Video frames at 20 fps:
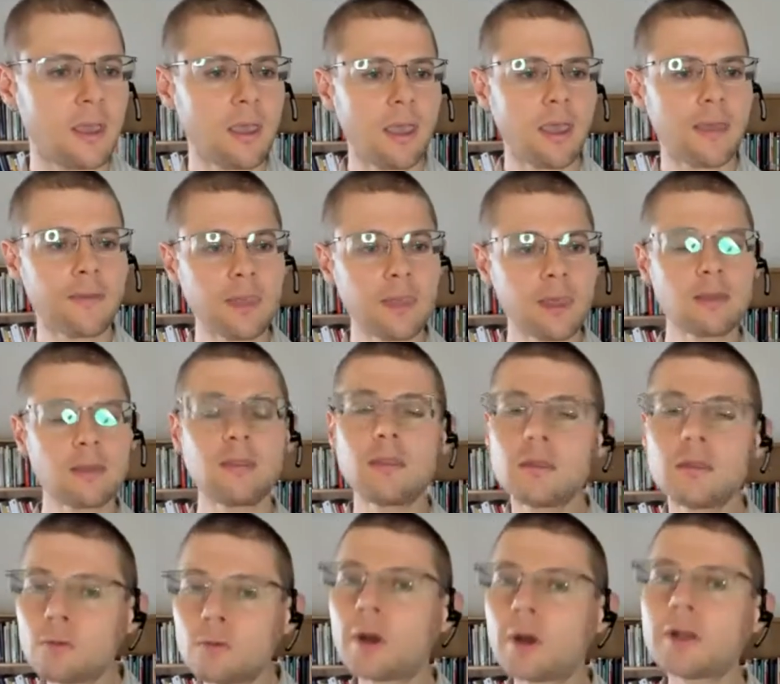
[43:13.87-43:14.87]
And then
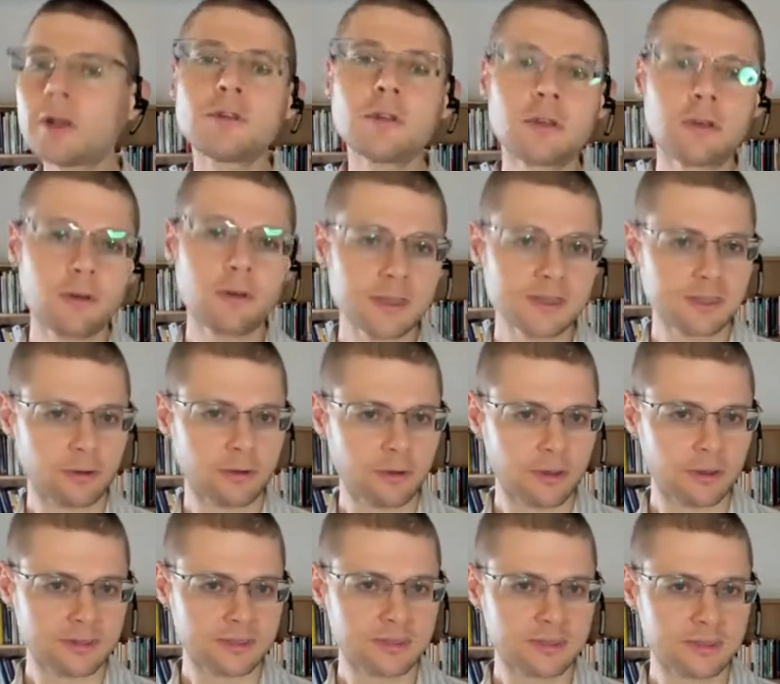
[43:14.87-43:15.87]
you want to decrease your real
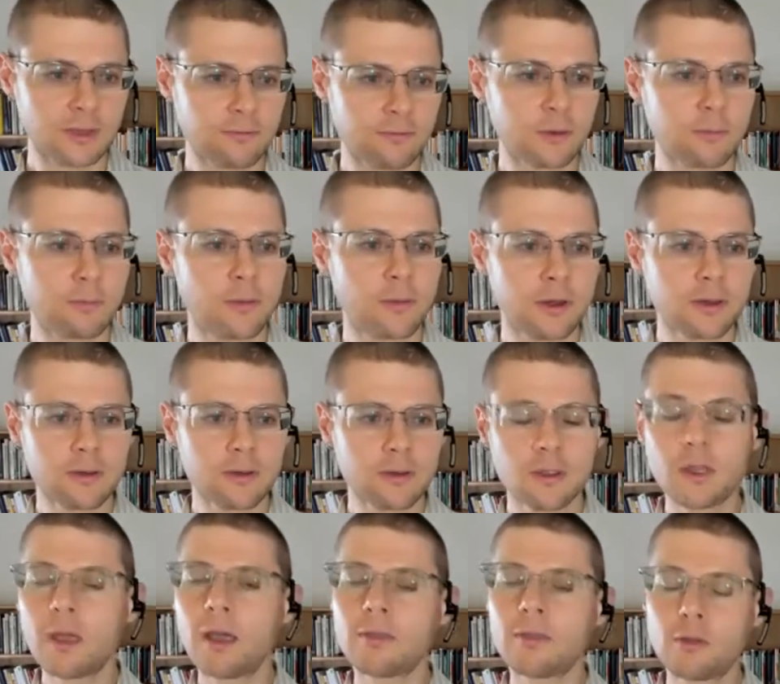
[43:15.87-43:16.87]
estate footprint
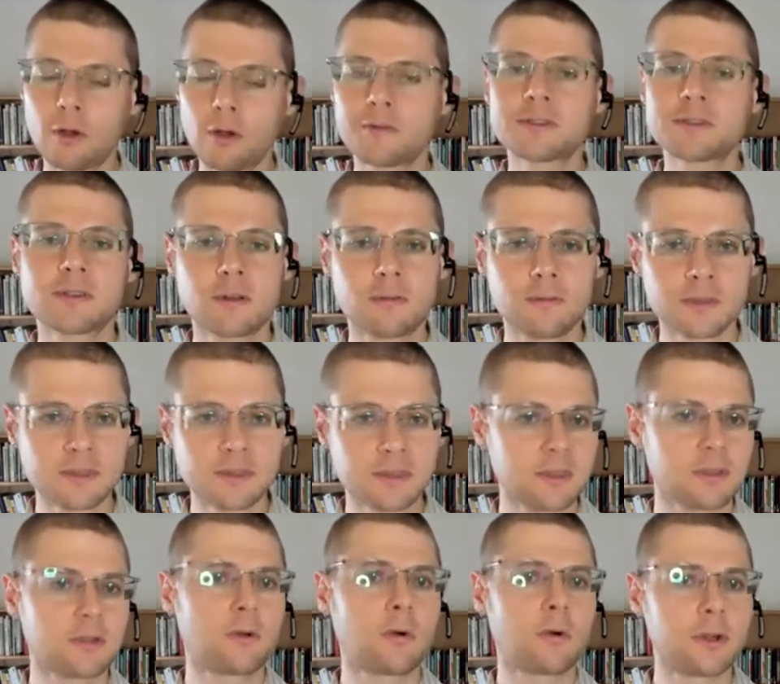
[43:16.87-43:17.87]
and office services
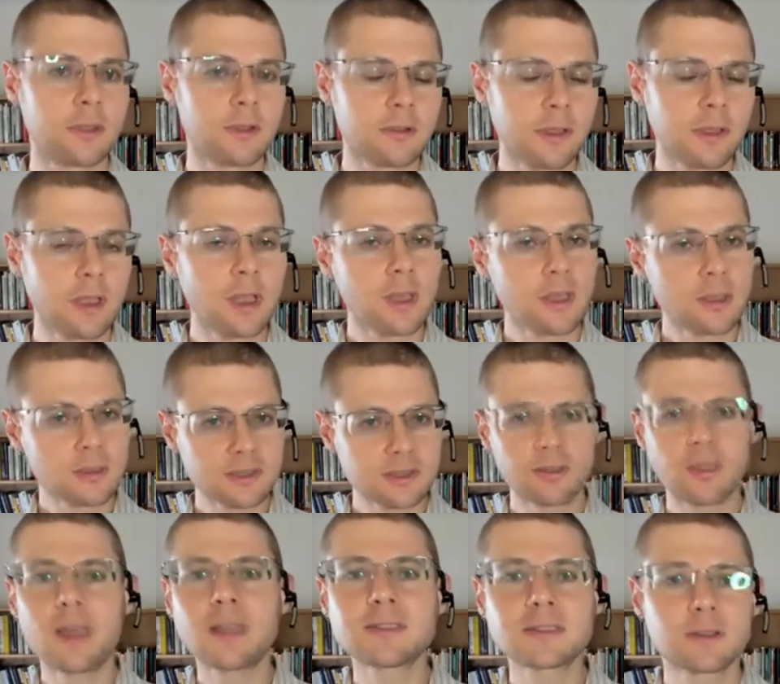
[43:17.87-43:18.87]
accordingly. So
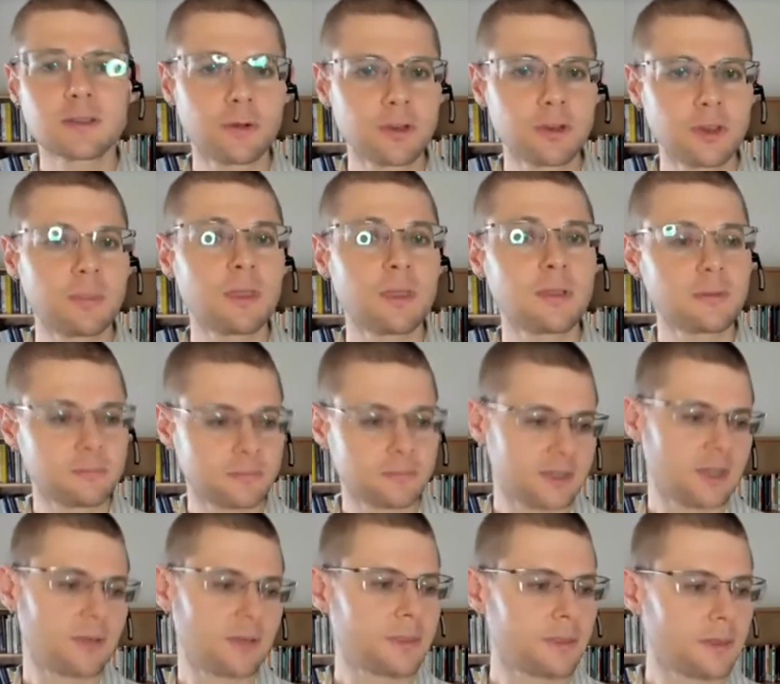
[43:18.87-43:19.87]
that's going to be
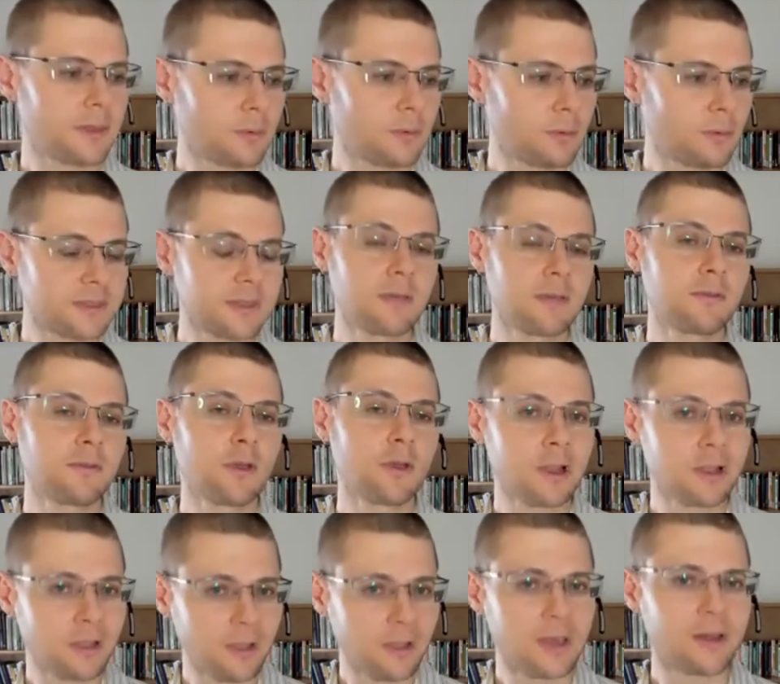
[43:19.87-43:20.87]
something that will save you a
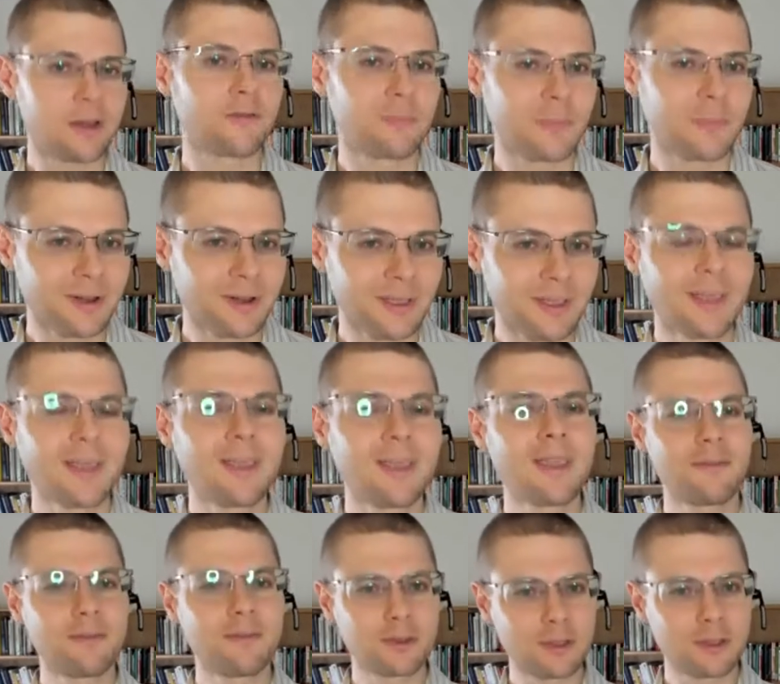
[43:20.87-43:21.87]
lot of money
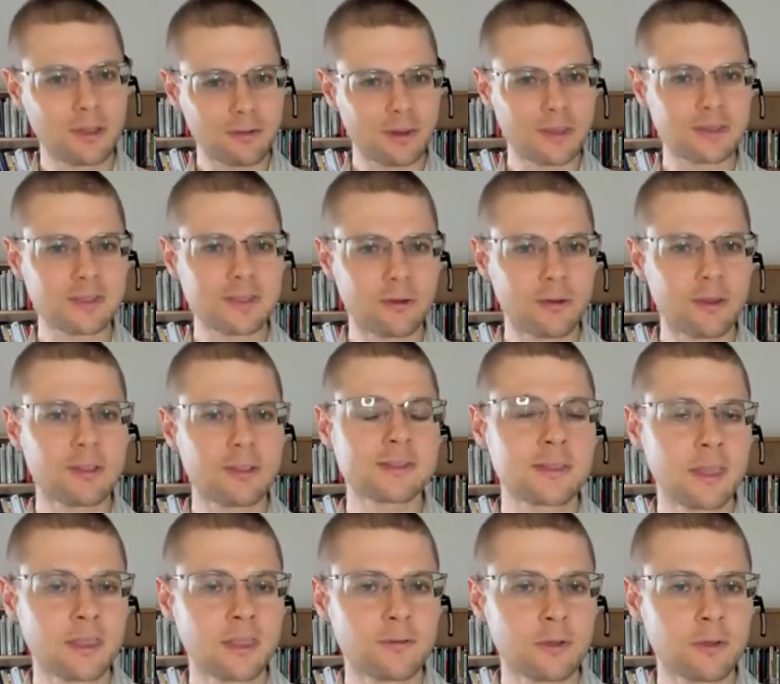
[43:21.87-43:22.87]
if you decrease your real
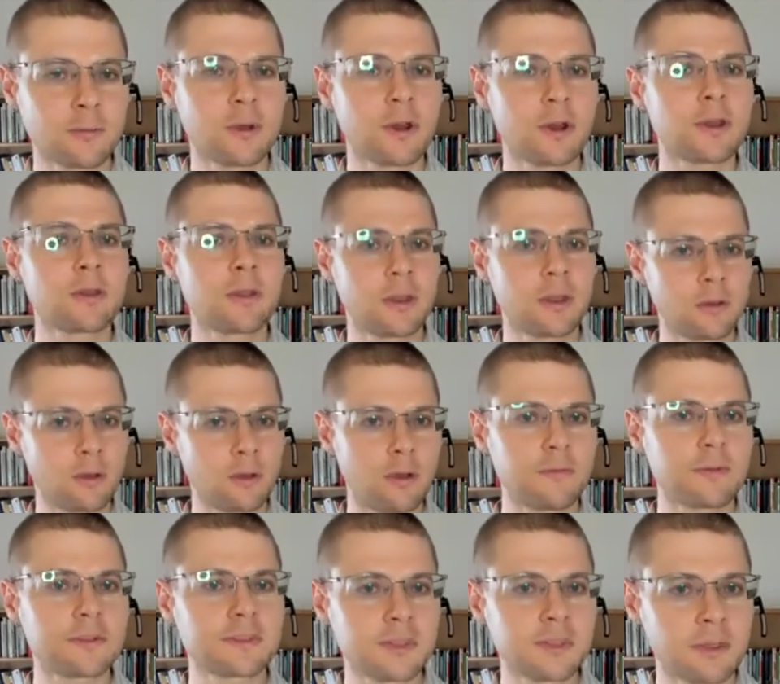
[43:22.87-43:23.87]
estate footprint and
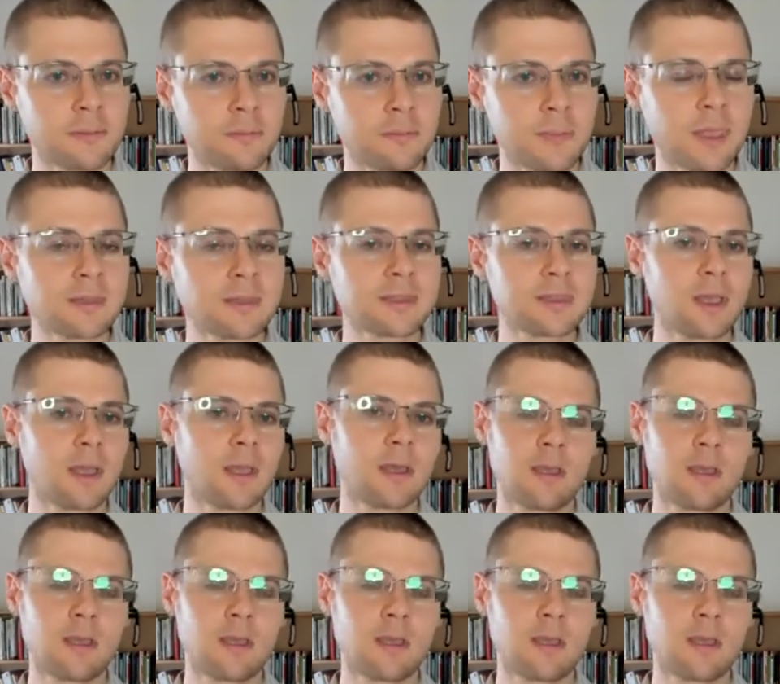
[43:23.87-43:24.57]
office space.